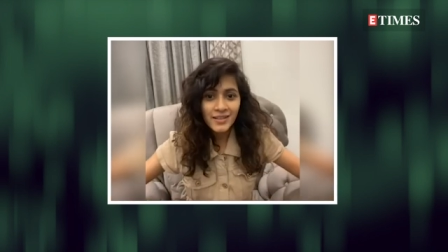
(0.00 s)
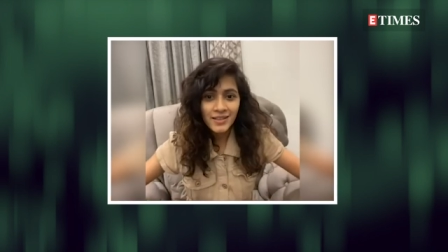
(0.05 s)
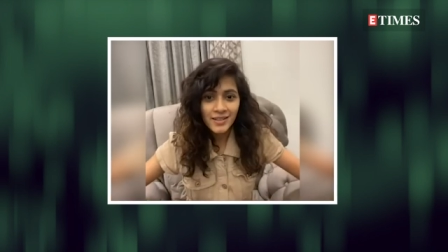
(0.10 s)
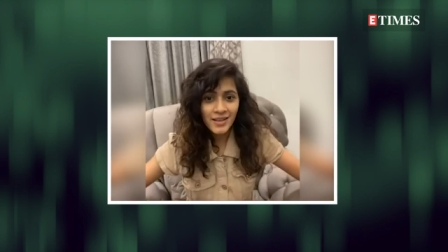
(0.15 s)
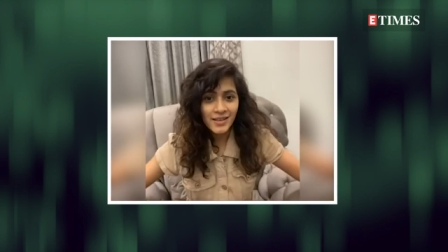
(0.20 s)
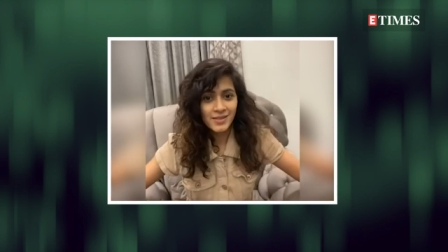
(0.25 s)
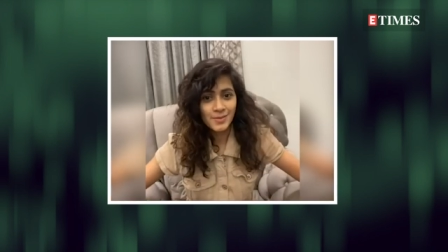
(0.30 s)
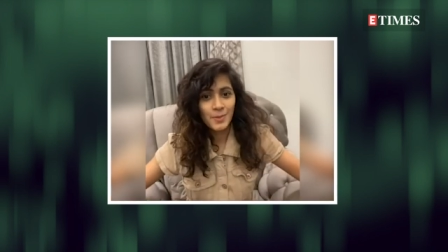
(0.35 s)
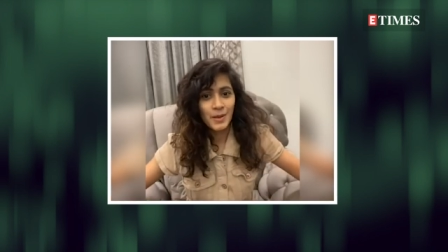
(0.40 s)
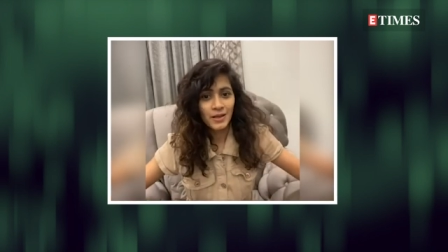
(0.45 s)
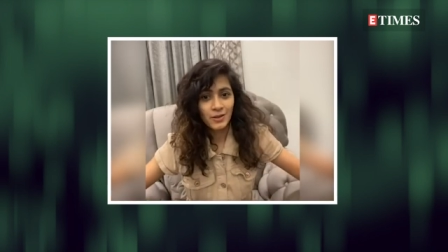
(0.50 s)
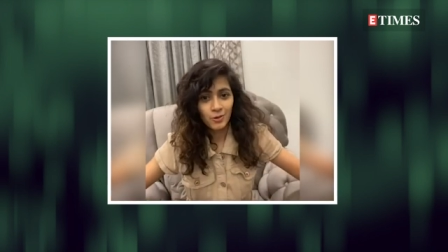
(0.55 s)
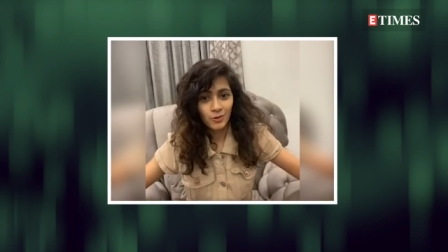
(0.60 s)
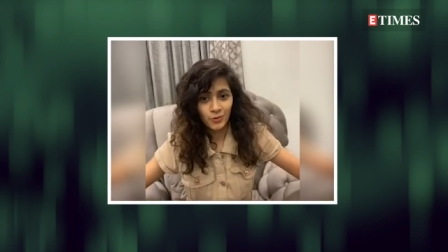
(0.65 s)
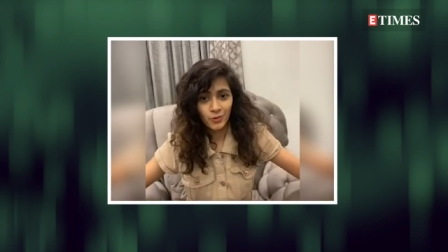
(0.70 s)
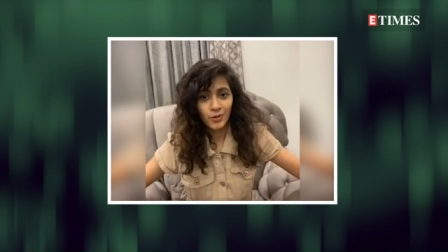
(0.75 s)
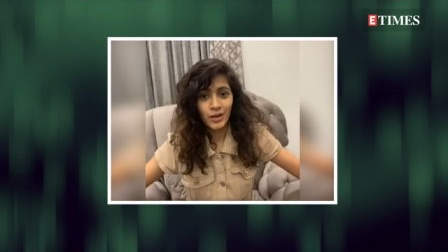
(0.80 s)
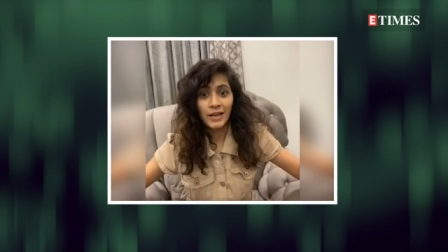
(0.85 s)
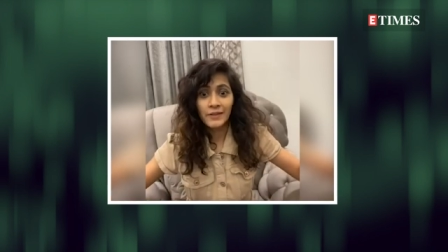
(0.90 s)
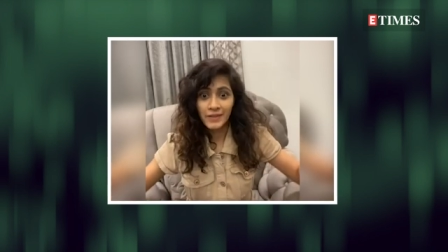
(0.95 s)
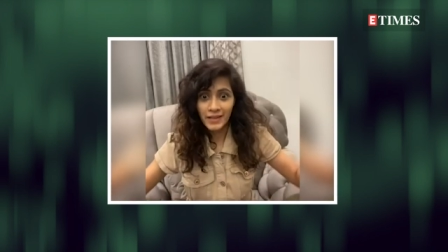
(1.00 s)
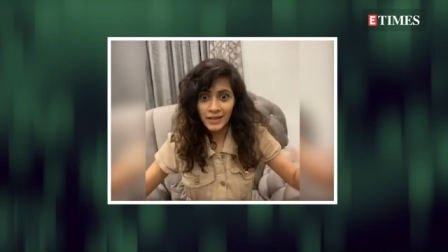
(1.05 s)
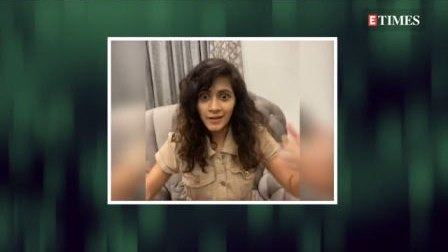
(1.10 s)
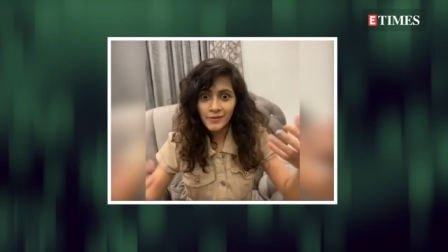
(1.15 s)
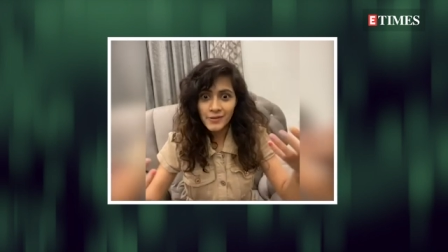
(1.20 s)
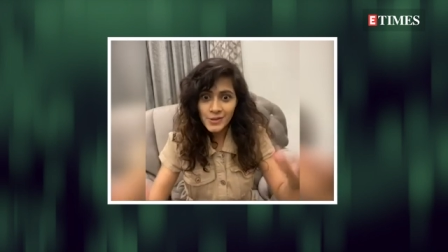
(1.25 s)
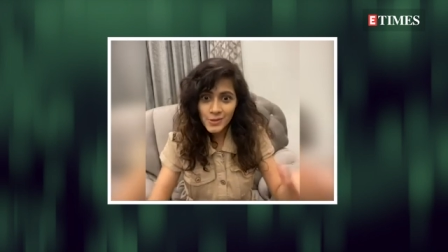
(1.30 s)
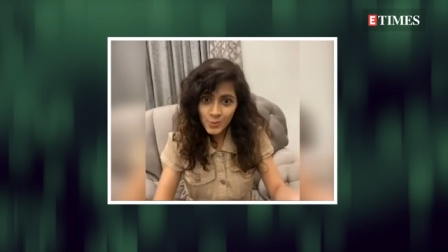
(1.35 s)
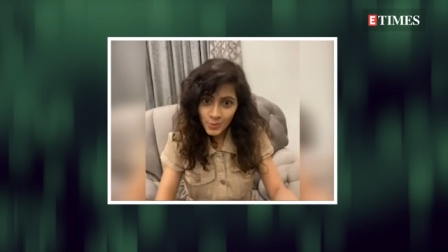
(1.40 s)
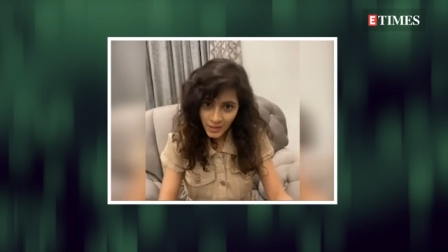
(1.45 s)
other aspect of your life? And
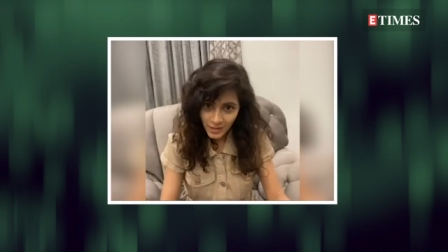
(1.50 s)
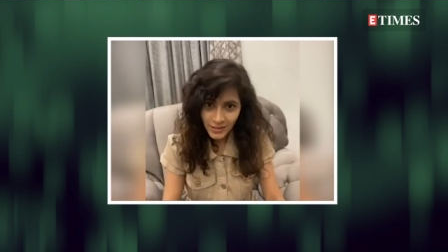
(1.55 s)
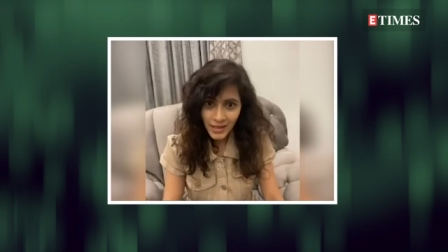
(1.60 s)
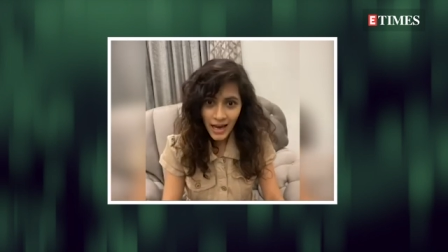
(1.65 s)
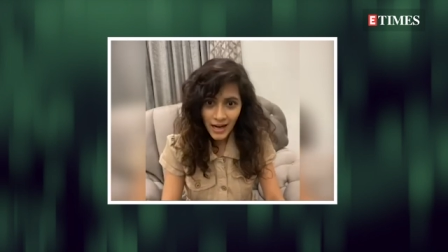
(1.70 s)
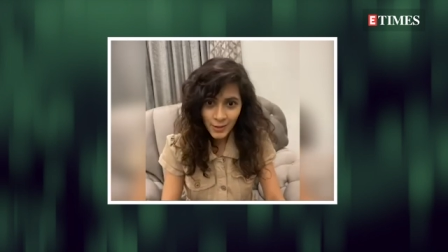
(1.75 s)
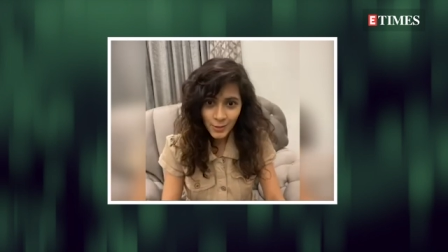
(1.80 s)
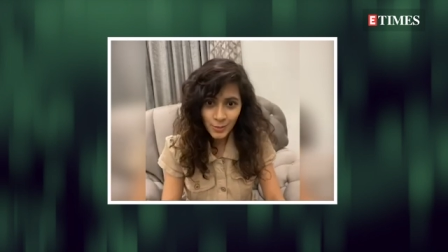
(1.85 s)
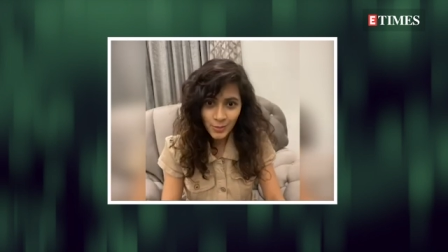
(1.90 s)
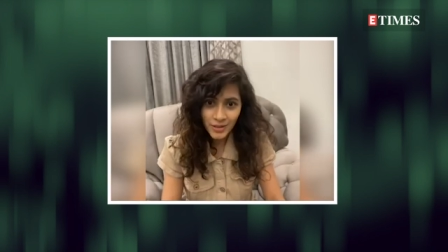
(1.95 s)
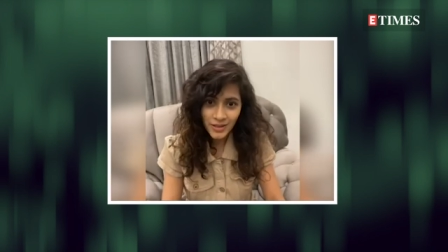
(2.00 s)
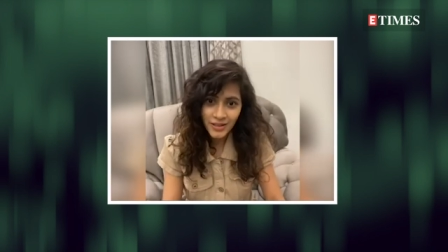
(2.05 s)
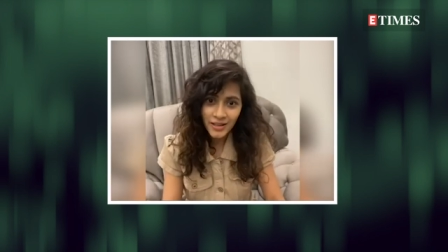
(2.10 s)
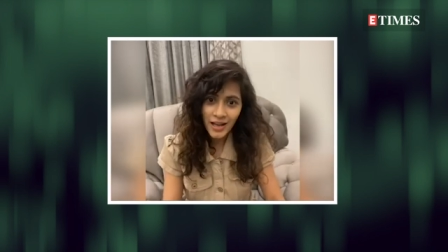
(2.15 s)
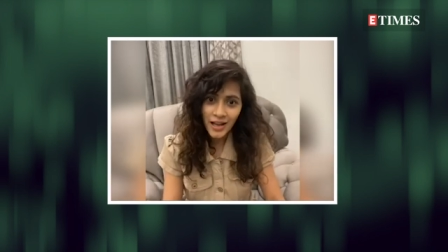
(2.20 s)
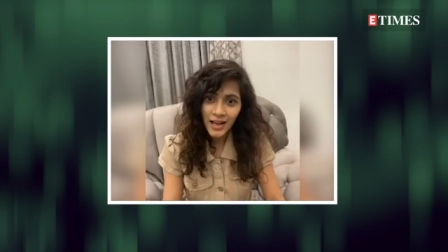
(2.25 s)
I was doing that only.